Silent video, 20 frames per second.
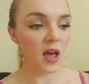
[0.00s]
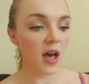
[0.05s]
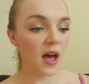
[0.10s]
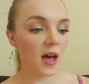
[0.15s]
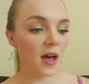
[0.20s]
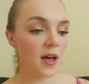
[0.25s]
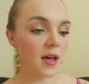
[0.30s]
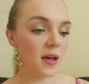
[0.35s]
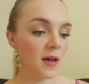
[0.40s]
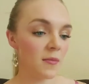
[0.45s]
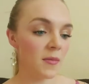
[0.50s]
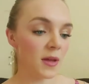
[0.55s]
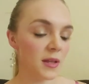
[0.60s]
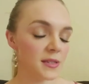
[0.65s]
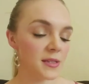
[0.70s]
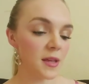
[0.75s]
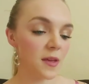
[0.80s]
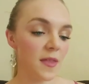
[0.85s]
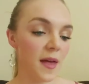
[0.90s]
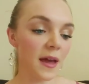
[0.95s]
and
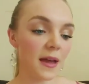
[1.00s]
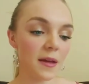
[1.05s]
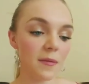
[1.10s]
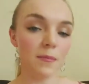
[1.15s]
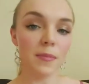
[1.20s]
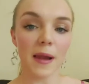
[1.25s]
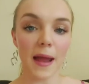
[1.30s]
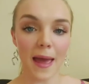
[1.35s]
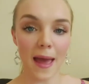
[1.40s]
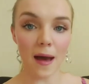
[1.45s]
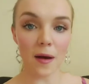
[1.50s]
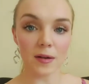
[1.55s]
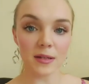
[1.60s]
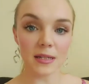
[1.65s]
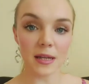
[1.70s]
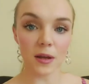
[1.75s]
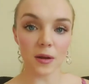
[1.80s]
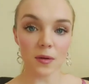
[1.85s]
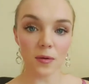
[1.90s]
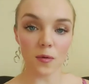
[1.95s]
so that can play out
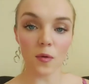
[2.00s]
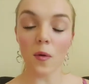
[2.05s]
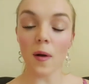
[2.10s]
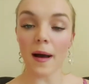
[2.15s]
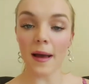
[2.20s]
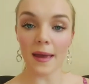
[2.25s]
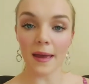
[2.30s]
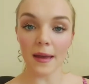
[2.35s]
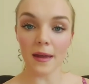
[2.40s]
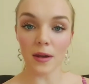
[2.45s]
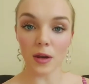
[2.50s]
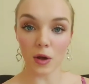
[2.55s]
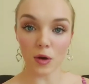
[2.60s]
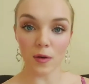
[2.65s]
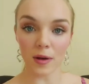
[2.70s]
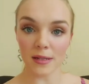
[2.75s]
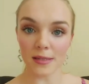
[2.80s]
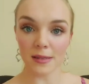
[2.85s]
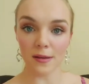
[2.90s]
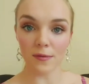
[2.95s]
in quite an
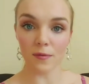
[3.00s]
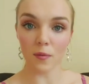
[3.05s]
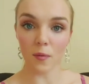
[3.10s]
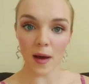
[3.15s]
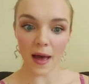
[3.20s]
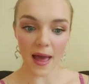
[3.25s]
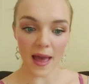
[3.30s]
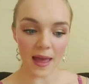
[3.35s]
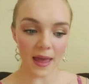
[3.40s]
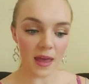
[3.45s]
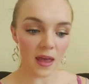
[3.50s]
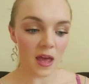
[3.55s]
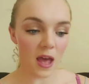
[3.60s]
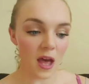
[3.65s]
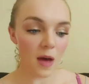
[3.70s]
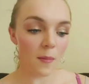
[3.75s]
aggressive way.